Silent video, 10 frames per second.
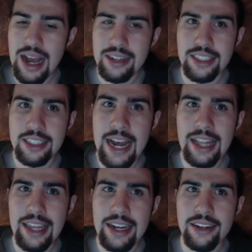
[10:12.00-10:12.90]
actually,
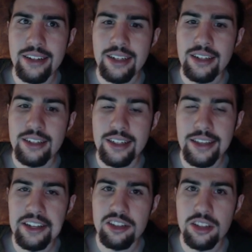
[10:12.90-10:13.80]
Gallade.
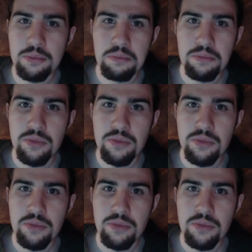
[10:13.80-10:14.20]
Gallade's the